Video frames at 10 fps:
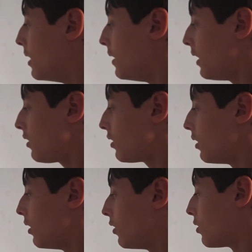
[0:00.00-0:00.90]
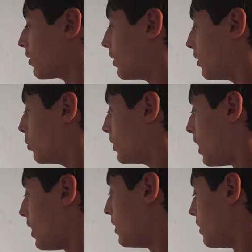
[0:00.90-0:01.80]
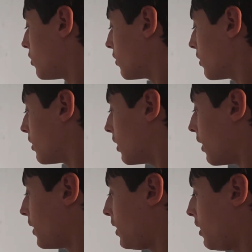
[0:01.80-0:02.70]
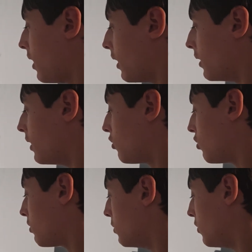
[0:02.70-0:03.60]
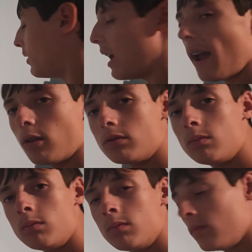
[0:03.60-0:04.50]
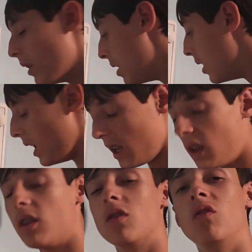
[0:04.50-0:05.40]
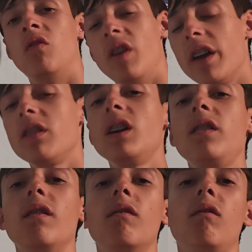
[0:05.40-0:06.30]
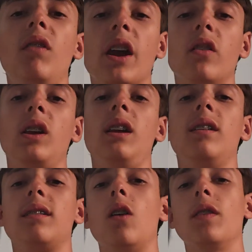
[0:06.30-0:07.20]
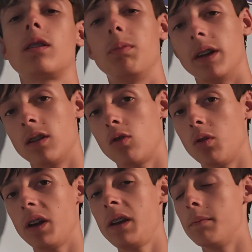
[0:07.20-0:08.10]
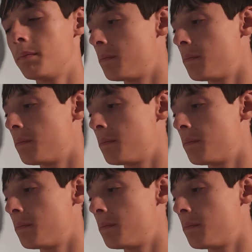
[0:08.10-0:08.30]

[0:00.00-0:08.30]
This turns into a dot, turns to nothing, and this just moves down. It is very, very self-explanatory.